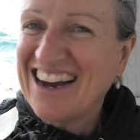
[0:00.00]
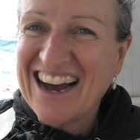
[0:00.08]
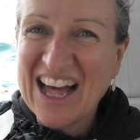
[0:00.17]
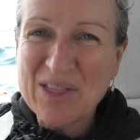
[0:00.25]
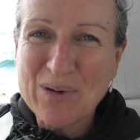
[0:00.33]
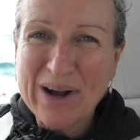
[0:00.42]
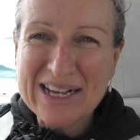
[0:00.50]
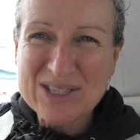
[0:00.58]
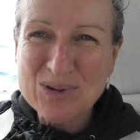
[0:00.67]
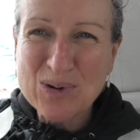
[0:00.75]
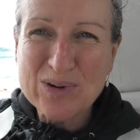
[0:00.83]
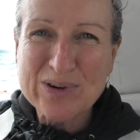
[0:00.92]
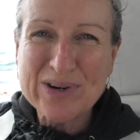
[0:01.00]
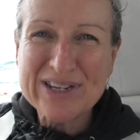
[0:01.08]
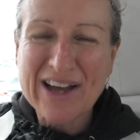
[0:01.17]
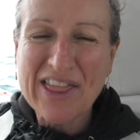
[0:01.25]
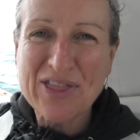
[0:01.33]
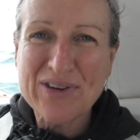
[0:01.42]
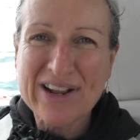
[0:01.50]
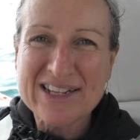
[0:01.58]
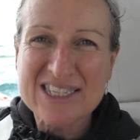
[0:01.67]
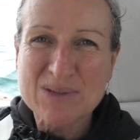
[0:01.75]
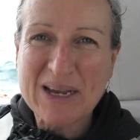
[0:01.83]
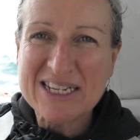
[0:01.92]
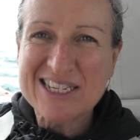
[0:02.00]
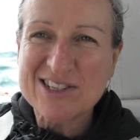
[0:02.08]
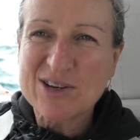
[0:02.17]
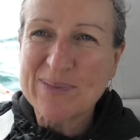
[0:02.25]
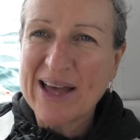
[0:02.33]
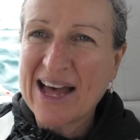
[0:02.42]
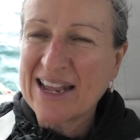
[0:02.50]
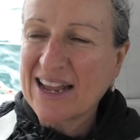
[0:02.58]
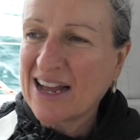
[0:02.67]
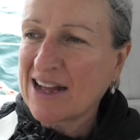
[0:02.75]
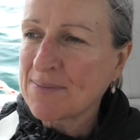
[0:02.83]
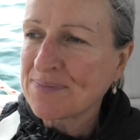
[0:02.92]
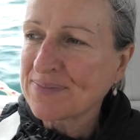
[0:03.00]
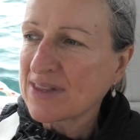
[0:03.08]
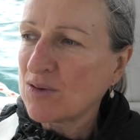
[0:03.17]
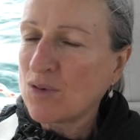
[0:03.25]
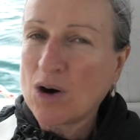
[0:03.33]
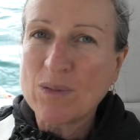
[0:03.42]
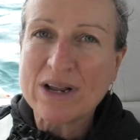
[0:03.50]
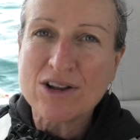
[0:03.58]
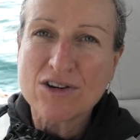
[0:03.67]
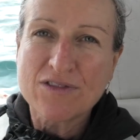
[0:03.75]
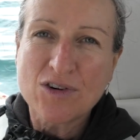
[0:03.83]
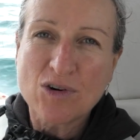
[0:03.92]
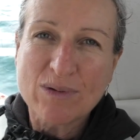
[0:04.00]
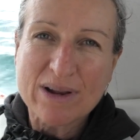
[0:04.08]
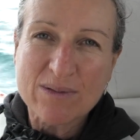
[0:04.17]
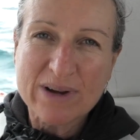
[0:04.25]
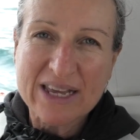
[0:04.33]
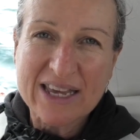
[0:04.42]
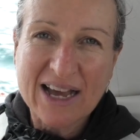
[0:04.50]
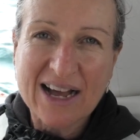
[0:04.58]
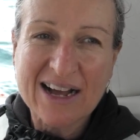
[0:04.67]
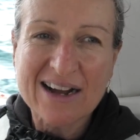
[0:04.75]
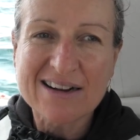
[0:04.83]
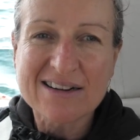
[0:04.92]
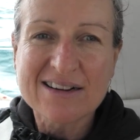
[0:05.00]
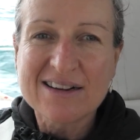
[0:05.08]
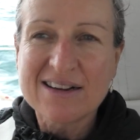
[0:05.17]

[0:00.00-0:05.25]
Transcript: Otherwise, all good. I thought I'd speak to you about what we look for when we are